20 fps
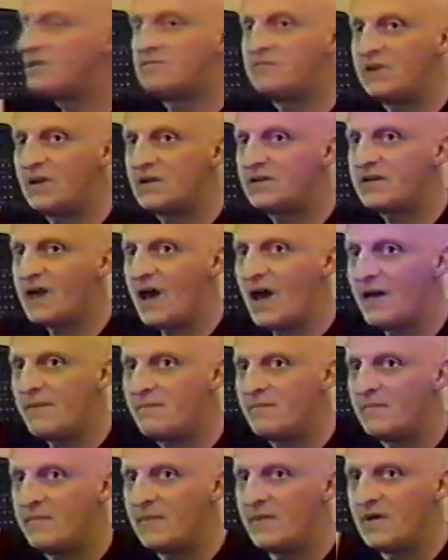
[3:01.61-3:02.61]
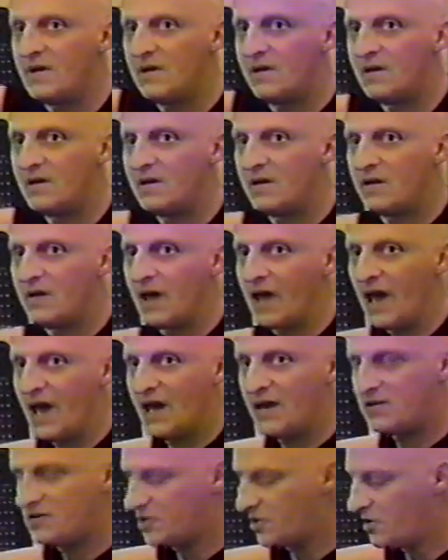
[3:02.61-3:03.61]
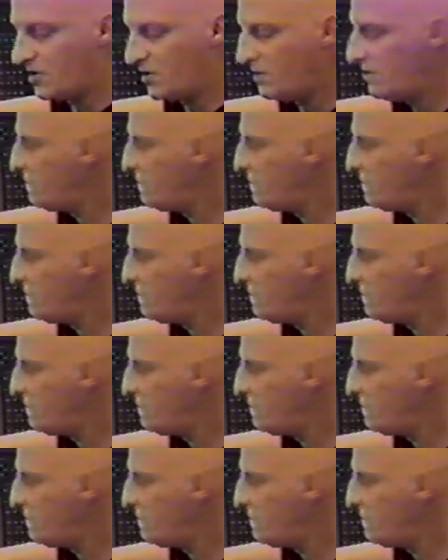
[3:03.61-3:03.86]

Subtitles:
in real time enter